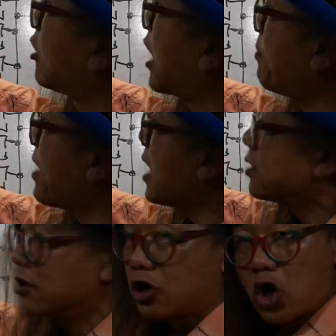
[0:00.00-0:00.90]

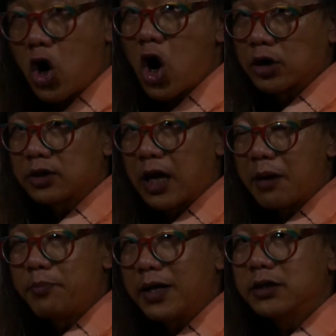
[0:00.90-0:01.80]
capacitor costs
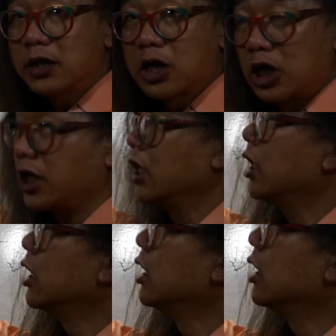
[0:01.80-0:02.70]
are basically